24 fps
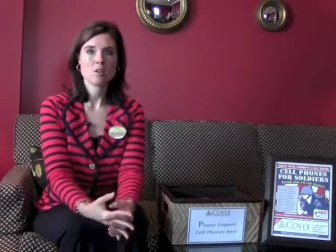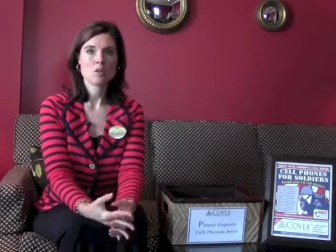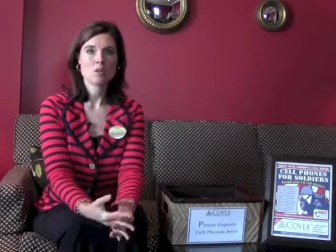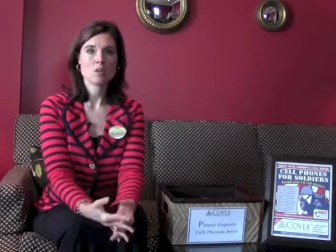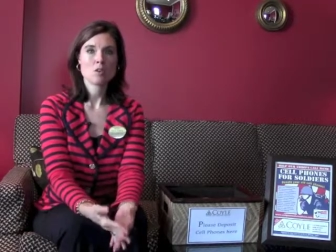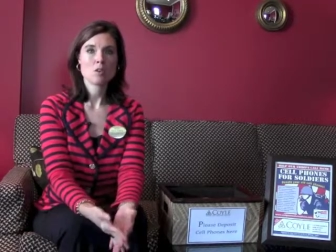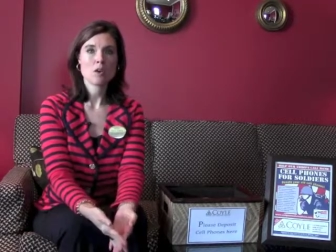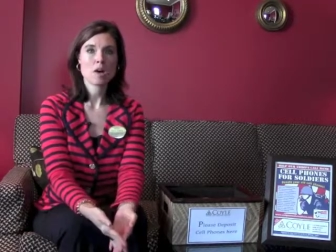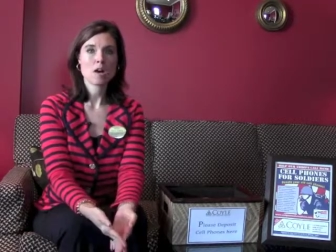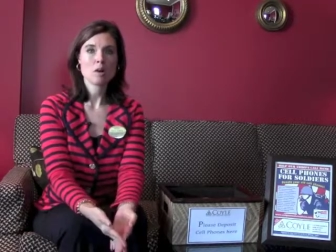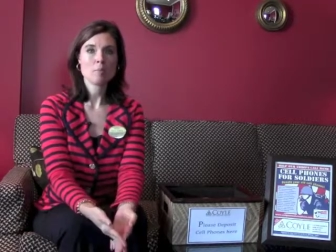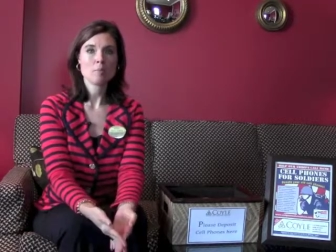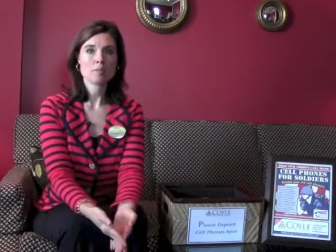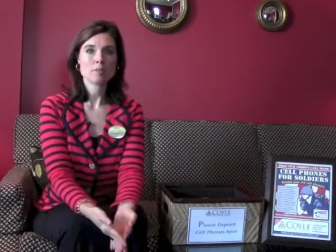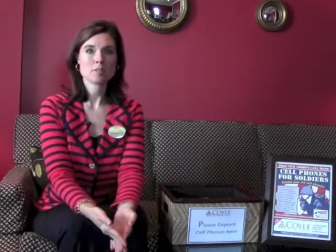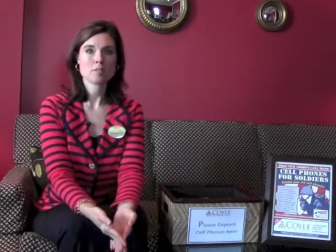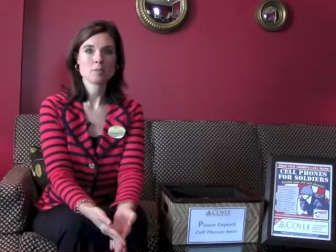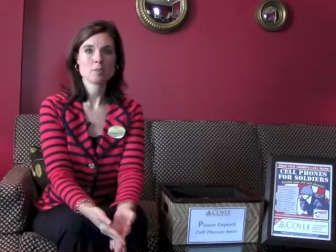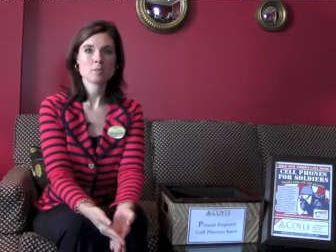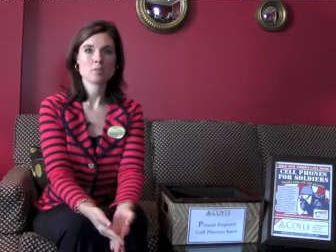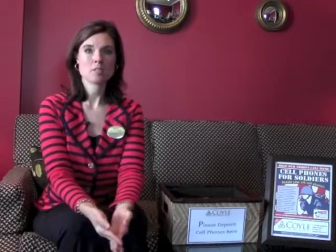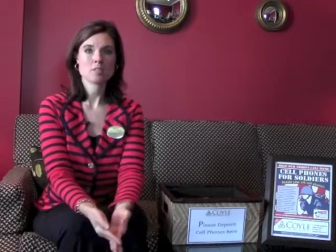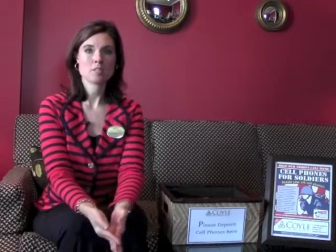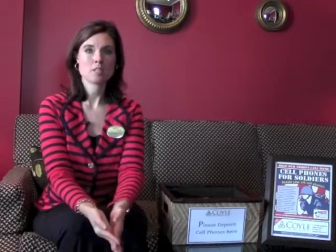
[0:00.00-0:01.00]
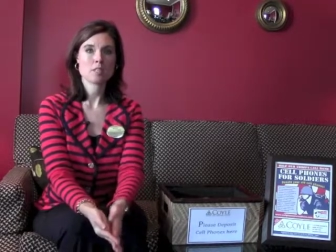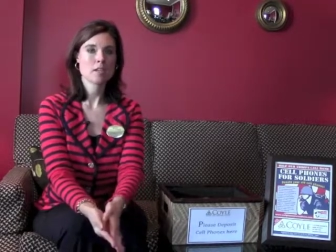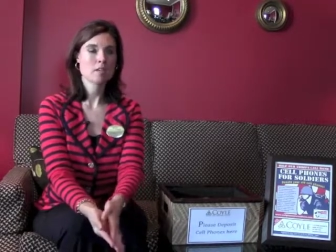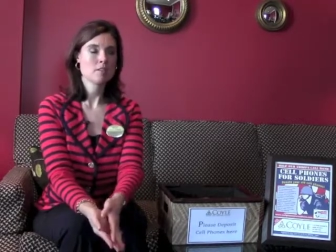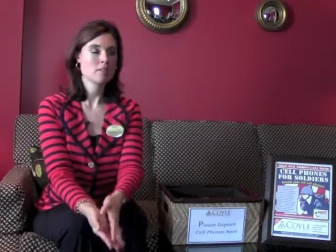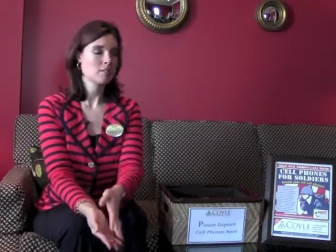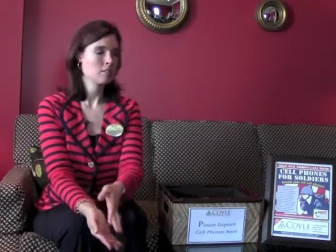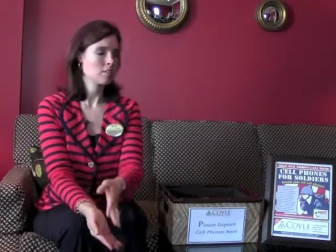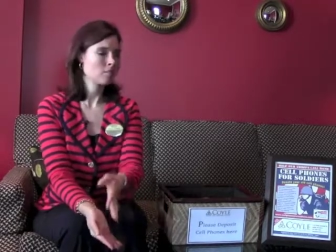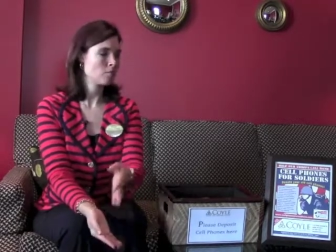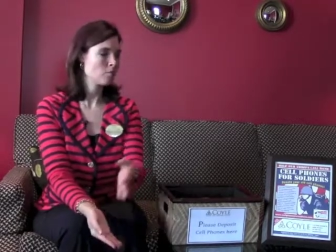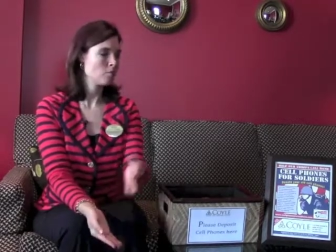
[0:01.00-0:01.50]
who helped us put
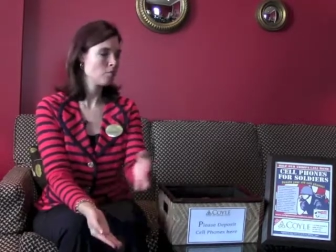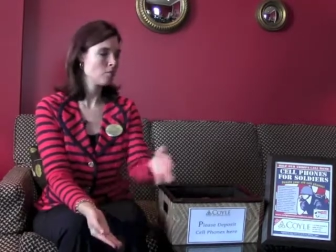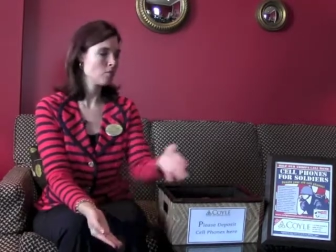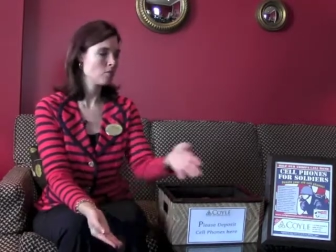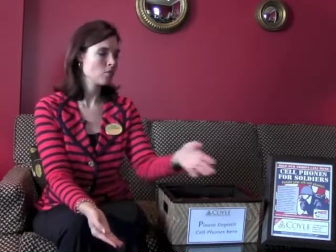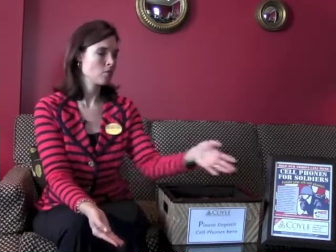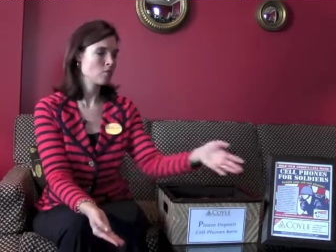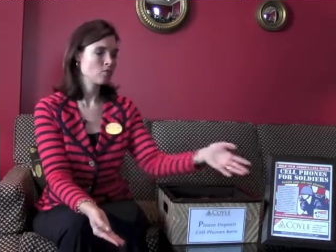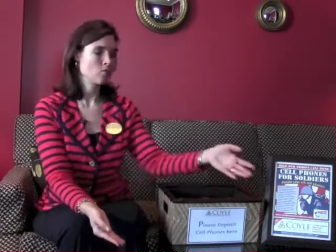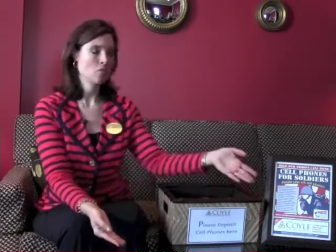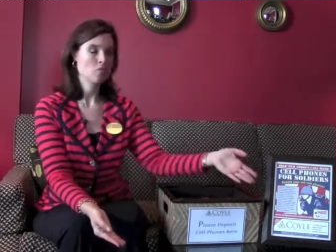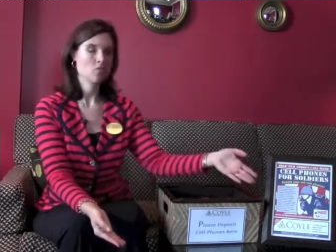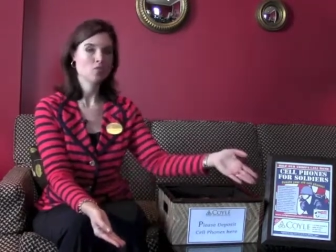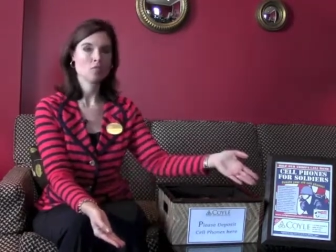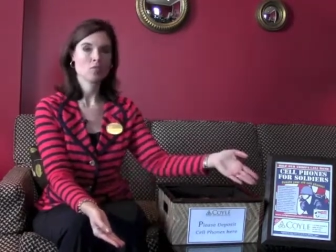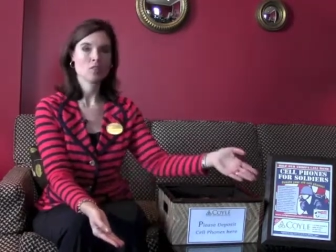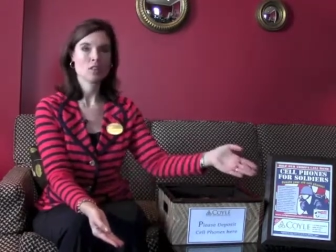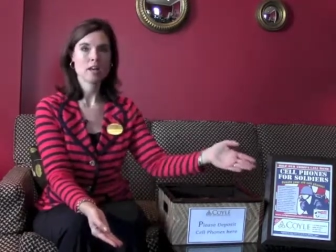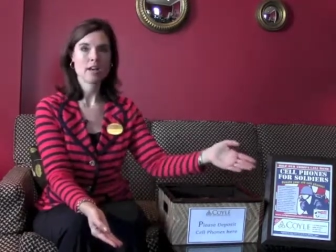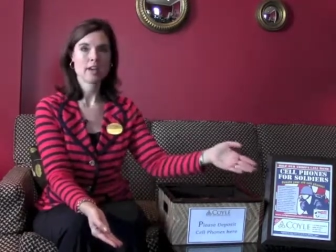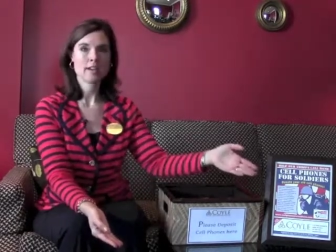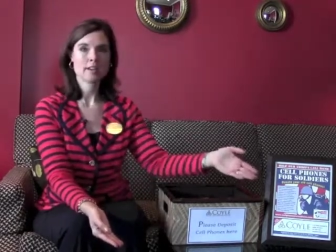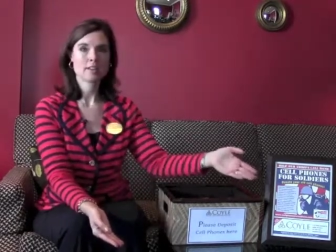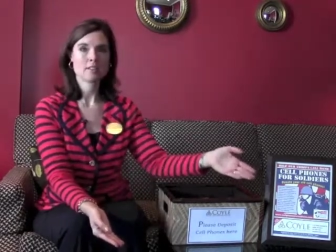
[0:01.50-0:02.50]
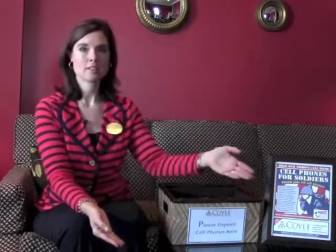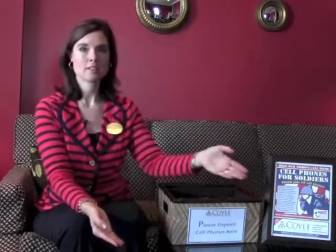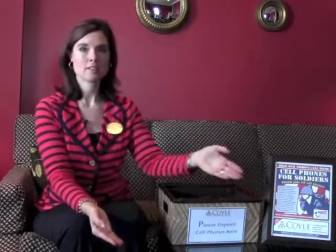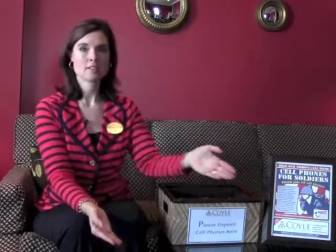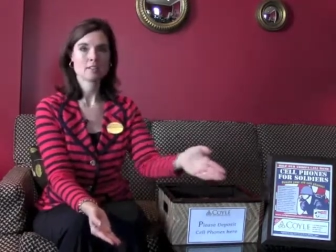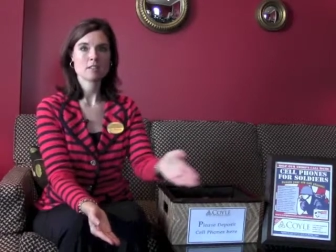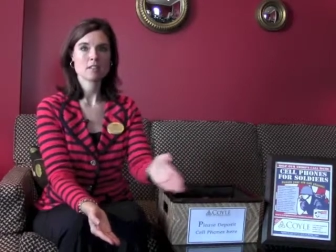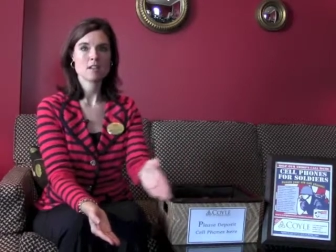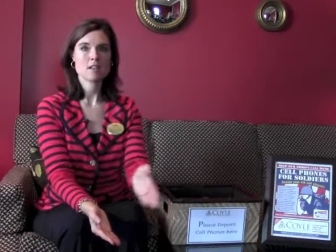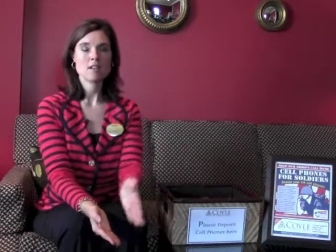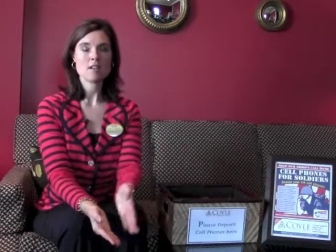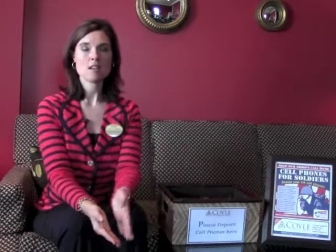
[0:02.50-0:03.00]
together these beautiful flyers.